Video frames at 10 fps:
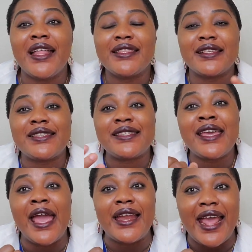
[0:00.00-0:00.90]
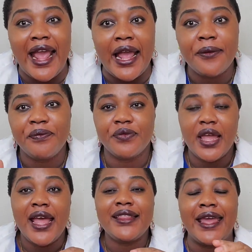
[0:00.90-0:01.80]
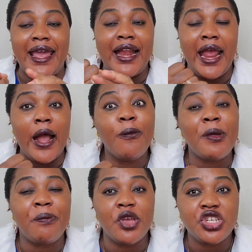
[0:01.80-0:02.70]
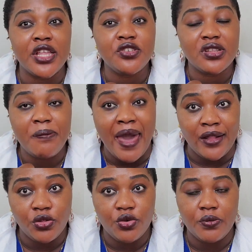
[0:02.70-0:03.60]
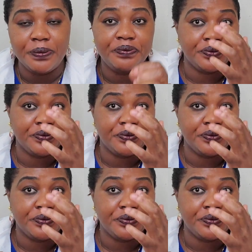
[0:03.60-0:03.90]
The CNA, they can help a patient to the bathroom.